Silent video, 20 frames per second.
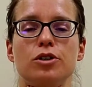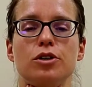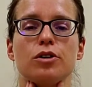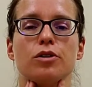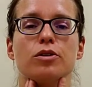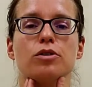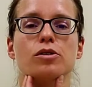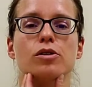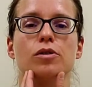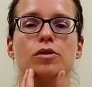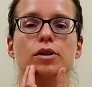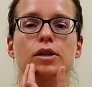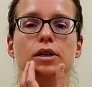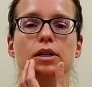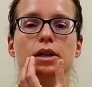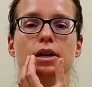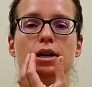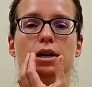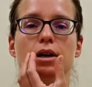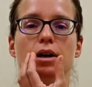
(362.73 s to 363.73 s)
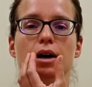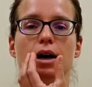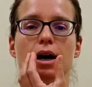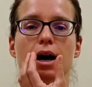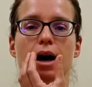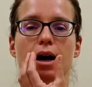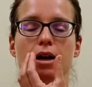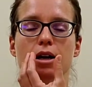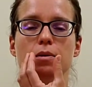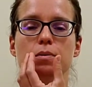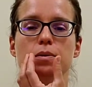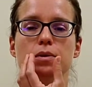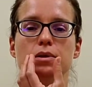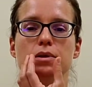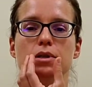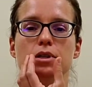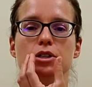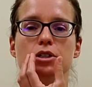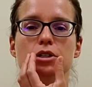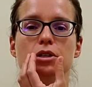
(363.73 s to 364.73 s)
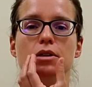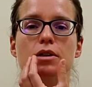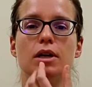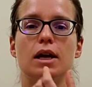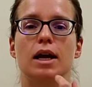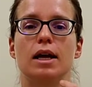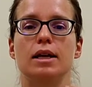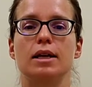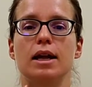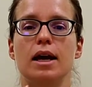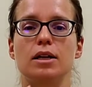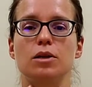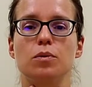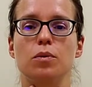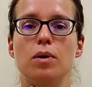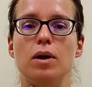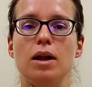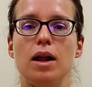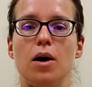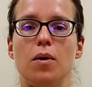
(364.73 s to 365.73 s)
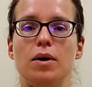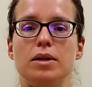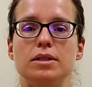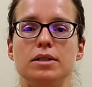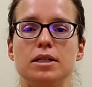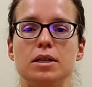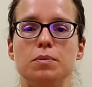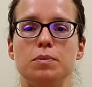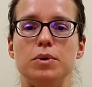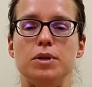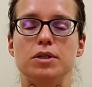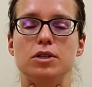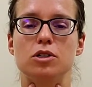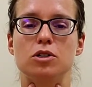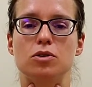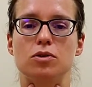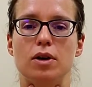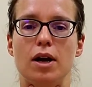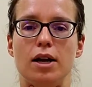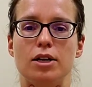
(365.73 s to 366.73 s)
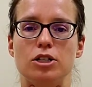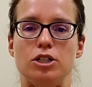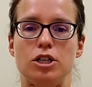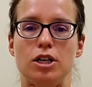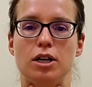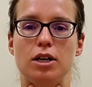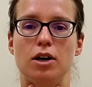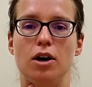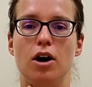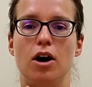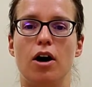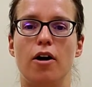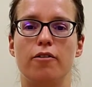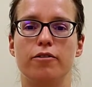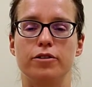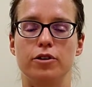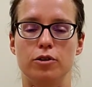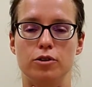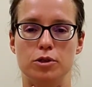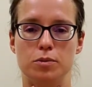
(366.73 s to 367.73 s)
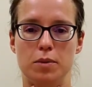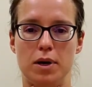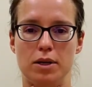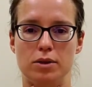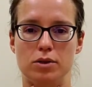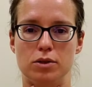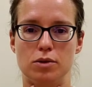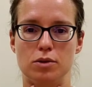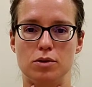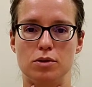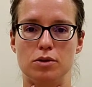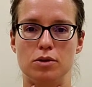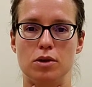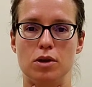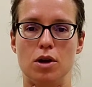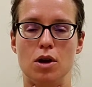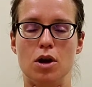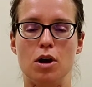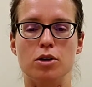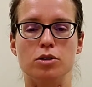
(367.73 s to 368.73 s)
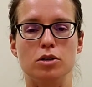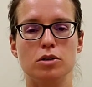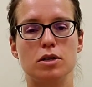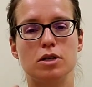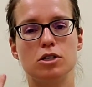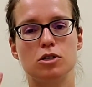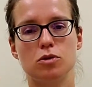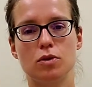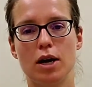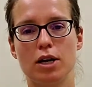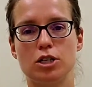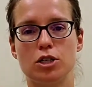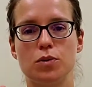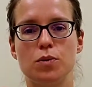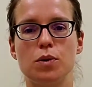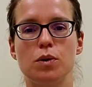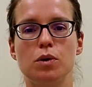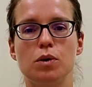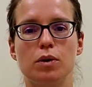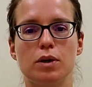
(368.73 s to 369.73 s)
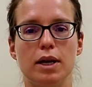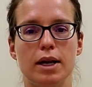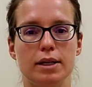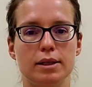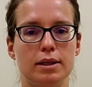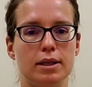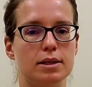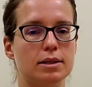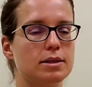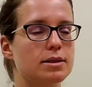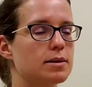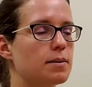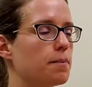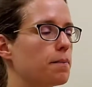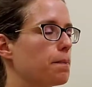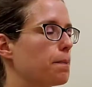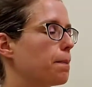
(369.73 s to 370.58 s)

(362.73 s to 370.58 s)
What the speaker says: your tongue in a higher position, and that will allow a deeper stretching of those muscles. So the stretching will look like this.